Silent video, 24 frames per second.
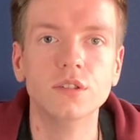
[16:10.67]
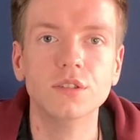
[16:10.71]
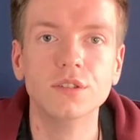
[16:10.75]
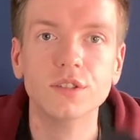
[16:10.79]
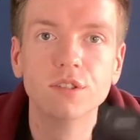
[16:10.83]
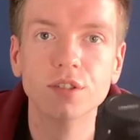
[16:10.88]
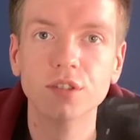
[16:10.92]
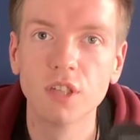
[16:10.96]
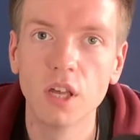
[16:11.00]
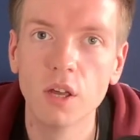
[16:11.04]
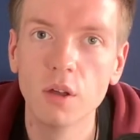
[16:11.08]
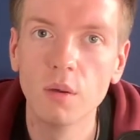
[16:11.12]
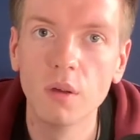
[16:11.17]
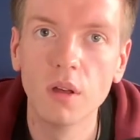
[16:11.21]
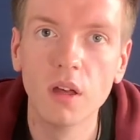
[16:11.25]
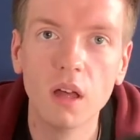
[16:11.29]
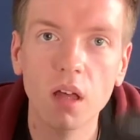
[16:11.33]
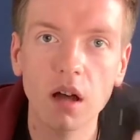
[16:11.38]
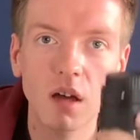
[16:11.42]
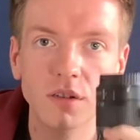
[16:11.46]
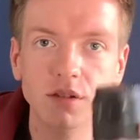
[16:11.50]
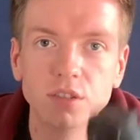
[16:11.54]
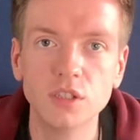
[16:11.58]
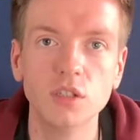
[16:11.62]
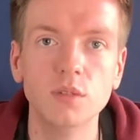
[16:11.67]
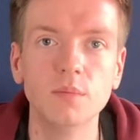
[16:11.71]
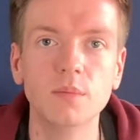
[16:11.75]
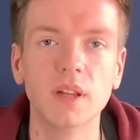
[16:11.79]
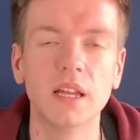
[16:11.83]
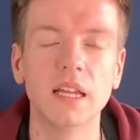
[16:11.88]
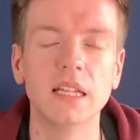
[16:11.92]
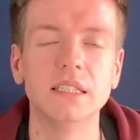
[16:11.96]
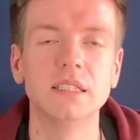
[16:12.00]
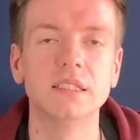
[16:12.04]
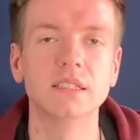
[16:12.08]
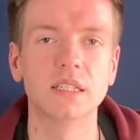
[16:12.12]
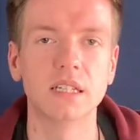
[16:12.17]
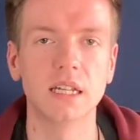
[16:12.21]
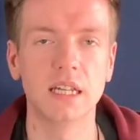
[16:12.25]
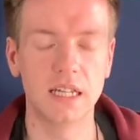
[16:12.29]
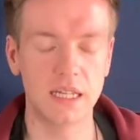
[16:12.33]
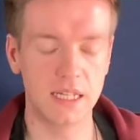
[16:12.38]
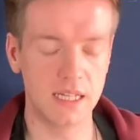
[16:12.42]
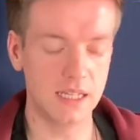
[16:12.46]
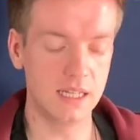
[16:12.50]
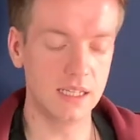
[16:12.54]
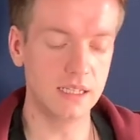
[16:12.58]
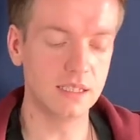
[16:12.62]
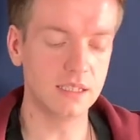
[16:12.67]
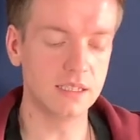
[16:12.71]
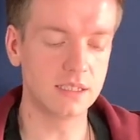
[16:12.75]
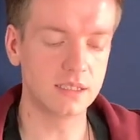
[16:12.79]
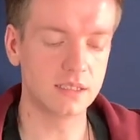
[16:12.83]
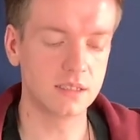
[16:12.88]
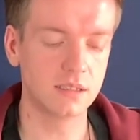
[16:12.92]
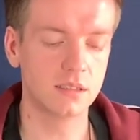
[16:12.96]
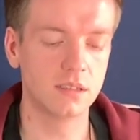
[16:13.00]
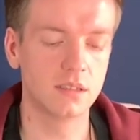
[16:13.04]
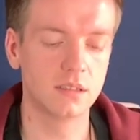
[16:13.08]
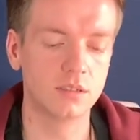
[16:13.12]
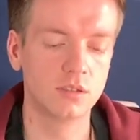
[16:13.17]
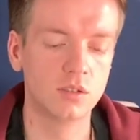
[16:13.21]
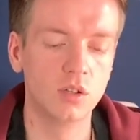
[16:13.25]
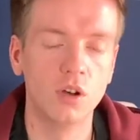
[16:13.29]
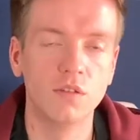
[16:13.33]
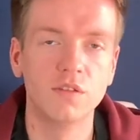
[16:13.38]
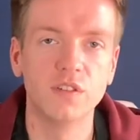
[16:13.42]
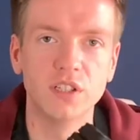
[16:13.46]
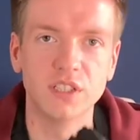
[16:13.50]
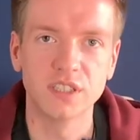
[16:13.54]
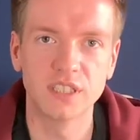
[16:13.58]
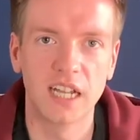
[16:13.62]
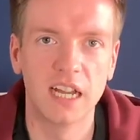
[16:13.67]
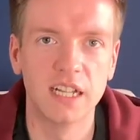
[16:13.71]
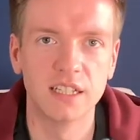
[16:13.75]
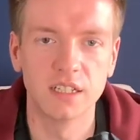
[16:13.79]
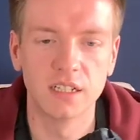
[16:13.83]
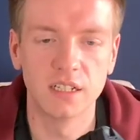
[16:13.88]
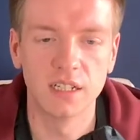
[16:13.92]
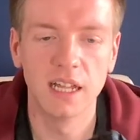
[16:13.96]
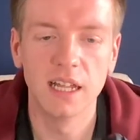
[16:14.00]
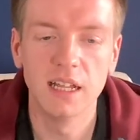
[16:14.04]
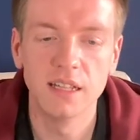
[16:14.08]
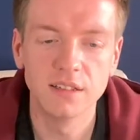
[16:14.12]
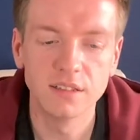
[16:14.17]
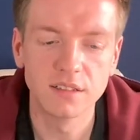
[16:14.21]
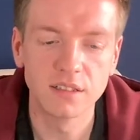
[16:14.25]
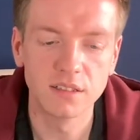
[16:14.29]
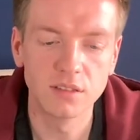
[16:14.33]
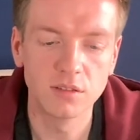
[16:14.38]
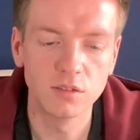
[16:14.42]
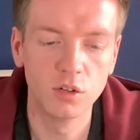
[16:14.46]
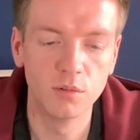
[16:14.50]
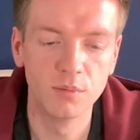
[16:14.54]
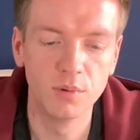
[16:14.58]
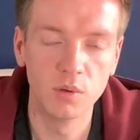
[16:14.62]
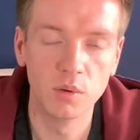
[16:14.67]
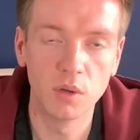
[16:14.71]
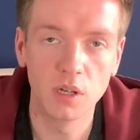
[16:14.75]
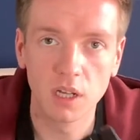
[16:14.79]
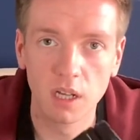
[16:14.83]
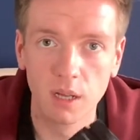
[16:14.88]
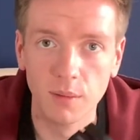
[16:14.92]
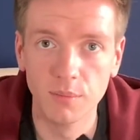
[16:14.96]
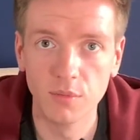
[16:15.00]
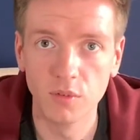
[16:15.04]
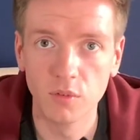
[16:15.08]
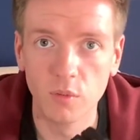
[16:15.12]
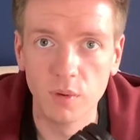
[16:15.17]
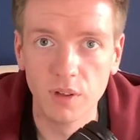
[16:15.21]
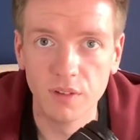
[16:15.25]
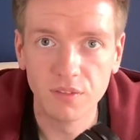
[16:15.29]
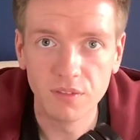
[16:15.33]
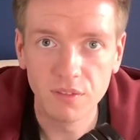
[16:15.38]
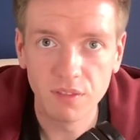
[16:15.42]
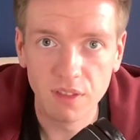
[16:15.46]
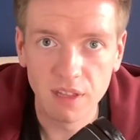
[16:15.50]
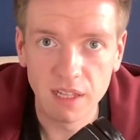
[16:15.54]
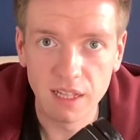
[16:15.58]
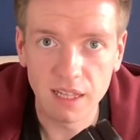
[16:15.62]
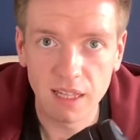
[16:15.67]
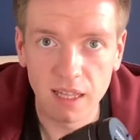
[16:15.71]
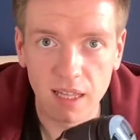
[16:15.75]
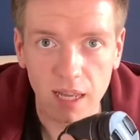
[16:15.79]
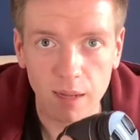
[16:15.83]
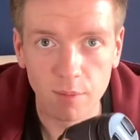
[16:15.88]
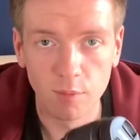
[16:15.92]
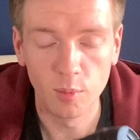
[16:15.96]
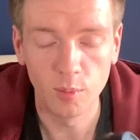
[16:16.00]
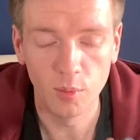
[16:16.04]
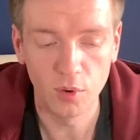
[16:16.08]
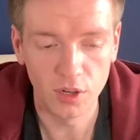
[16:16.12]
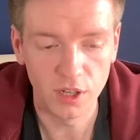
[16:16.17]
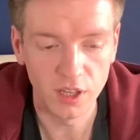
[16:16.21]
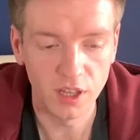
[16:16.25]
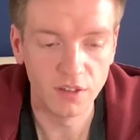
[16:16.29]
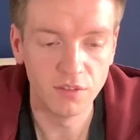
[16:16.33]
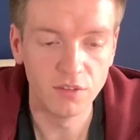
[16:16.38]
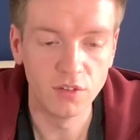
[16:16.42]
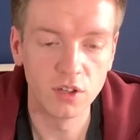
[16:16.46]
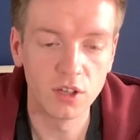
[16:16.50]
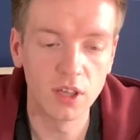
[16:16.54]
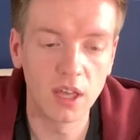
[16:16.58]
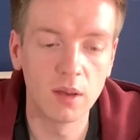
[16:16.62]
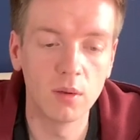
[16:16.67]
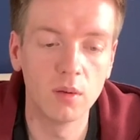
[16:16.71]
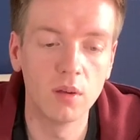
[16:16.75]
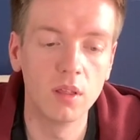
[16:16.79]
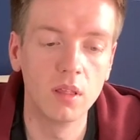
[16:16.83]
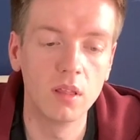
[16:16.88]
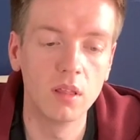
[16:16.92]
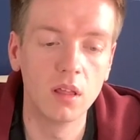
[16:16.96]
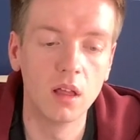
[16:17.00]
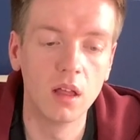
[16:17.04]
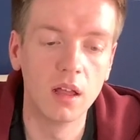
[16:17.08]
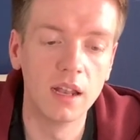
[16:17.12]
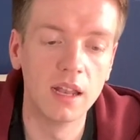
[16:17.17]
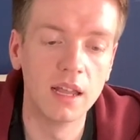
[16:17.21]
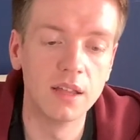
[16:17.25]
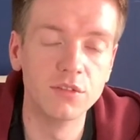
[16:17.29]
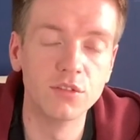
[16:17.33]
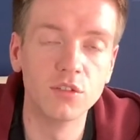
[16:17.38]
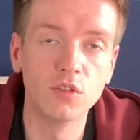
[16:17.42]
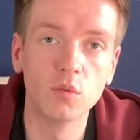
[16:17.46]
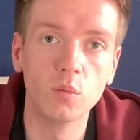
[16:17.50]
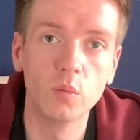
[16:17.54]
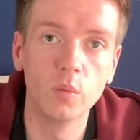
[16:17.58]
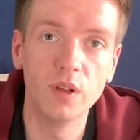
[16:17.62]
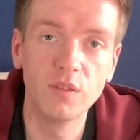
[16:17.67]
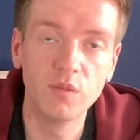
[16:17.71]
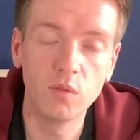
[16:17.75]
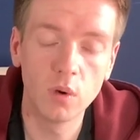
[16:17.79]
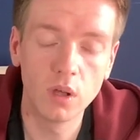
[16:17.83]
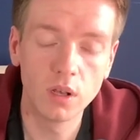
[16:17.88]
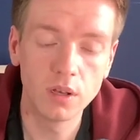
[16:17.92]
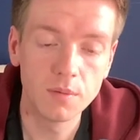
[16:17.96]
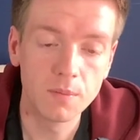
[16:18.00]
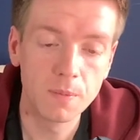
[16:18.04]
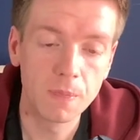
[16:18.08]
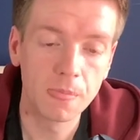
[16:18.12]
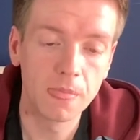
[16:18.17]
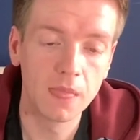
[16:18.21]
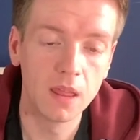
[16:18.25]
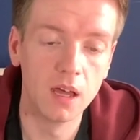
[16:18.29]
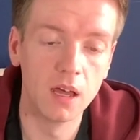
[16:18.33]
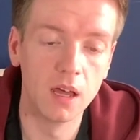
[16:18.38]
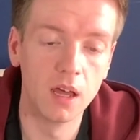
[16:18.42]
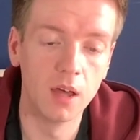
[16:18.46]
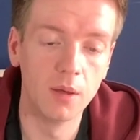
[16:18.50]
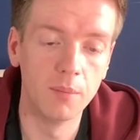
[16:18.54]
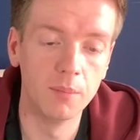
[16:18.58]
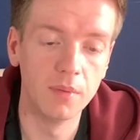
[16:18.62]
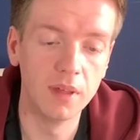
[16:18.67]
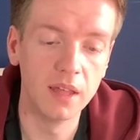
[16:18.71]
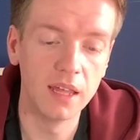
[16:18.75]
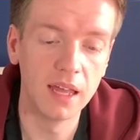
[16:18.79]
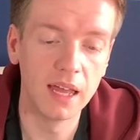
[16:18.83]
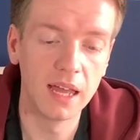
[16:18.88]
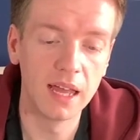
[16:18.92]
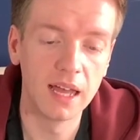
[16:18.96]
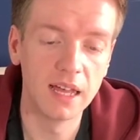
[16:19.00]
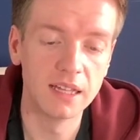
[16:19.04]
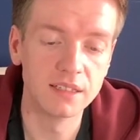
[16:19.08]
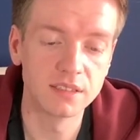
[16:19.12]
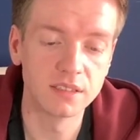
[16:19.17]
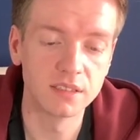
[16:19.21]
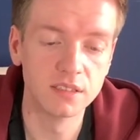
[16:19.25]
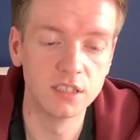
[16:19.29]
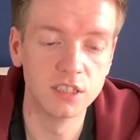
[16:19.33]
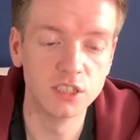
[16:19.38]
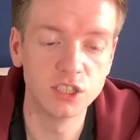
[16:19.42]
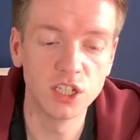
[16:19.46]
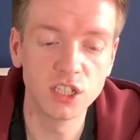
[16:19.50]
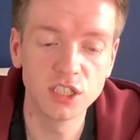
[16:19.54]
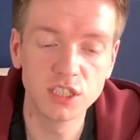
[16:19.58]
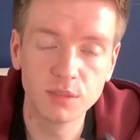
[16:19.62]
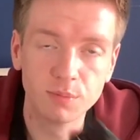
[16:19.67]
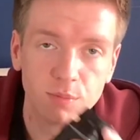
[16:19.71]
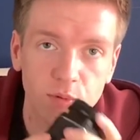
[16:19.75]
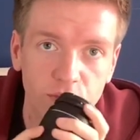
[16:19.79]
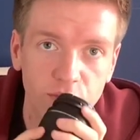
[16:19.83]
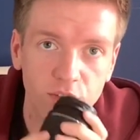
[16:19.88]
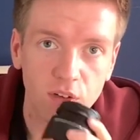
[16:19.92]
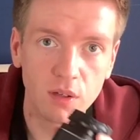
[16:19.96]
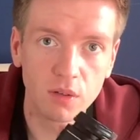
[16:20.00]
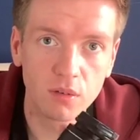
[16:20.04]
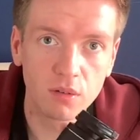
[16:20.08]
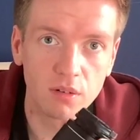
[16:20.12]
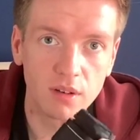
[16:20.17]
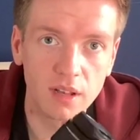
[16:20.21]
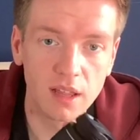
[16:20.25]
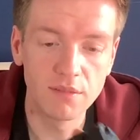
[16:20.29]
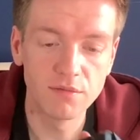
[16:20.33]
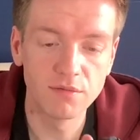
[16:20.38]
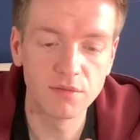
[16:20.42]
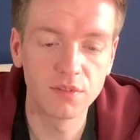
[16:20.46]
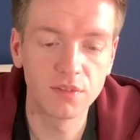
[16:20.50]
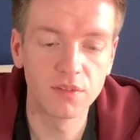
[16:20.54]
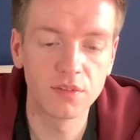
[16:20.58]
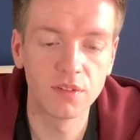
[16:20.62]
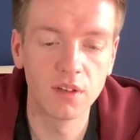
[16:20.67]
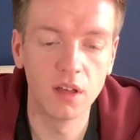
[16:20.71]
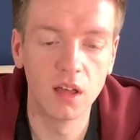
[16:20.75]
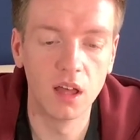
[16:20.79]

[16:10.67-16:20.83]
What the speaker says: So a zoom lens is sort of your standard lens. It's normally what comes with the camera body if you get a lens with one. It has an adjustable focal length.